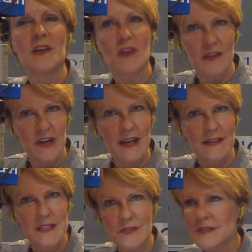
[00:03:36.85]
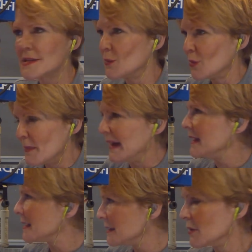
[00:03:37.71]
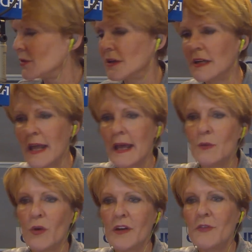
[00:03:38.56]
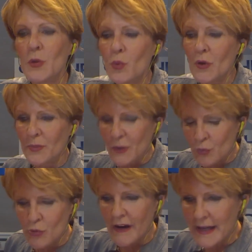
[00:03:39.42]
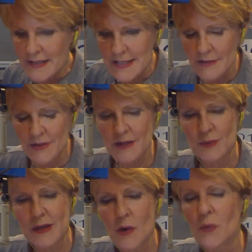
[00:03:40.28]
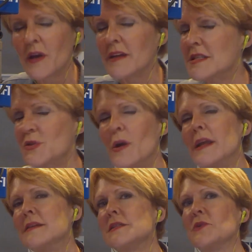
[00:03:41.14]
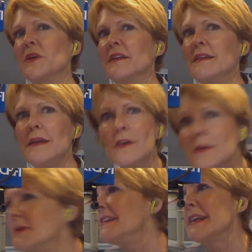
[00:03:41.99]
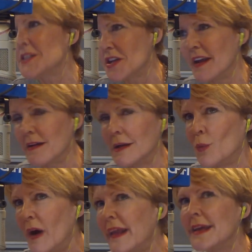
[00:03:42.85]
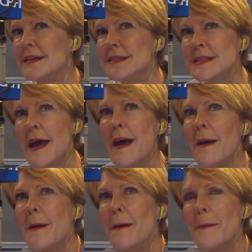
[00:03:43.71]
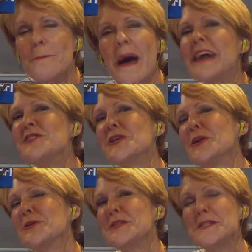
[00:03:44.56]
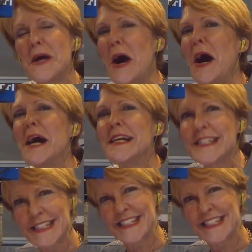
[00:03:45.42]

and you'll have an answer, and so will Mike and Gord, and one of you will be right. So here we go. We'll get straight into it. In the Urban Dictionary, what is bachelor sauce?